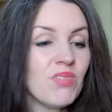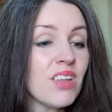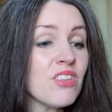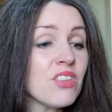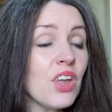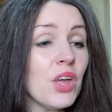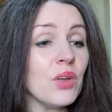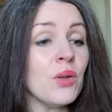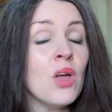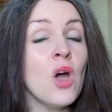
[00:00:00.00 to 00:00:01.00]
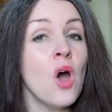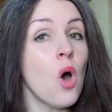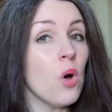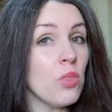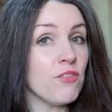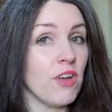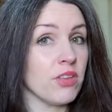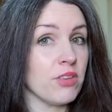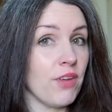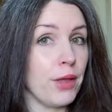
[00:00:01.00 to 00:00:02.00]
so on the
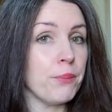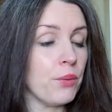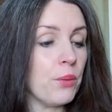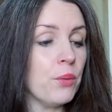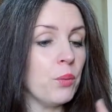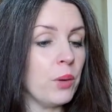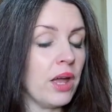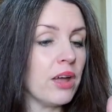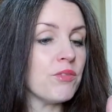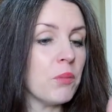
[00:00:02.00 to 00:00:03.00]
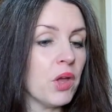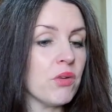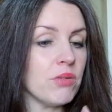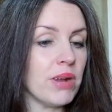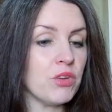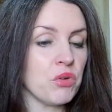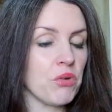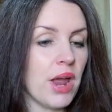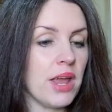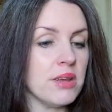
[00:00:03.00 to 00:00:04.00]
1st of April, we have Mercury
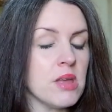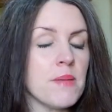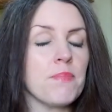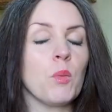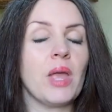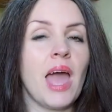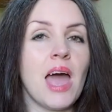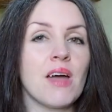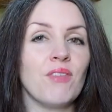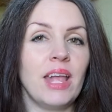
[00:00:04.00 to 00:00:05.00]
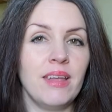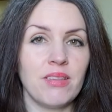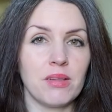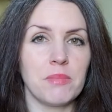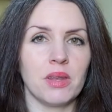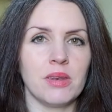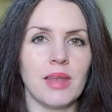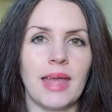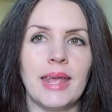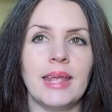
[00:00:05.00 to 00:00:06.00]
retrograde, we have Easter
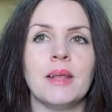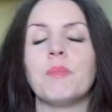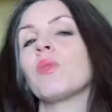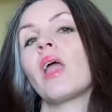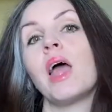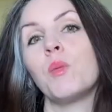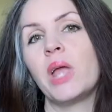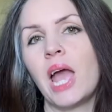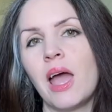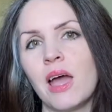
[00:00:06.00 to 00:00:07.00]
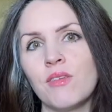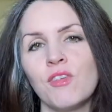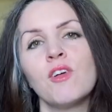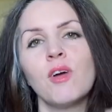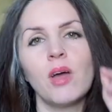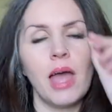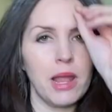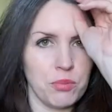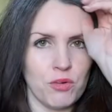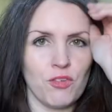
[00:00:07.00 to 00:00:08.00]
Monday, and we have
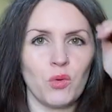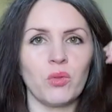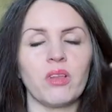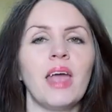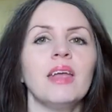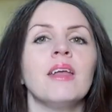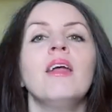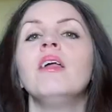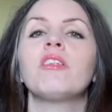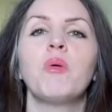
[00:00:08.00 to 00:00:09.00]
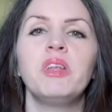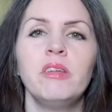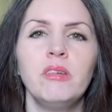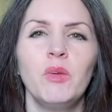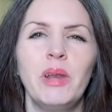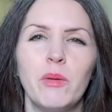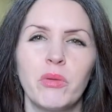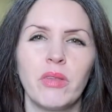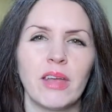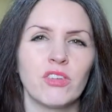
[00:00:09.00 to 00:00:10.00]
April Fool's Day. So I did do a little
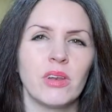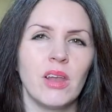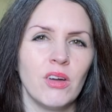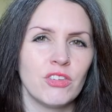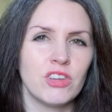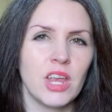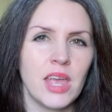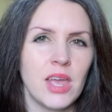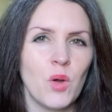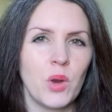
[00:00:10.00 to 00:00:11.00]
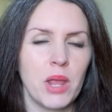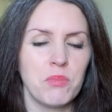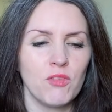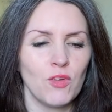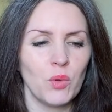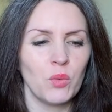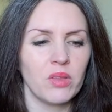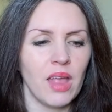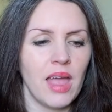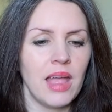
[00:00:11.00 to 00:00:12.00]
section last year on April Fool's
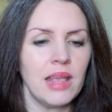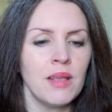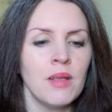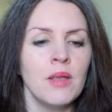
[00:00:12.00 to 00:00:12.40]
Day.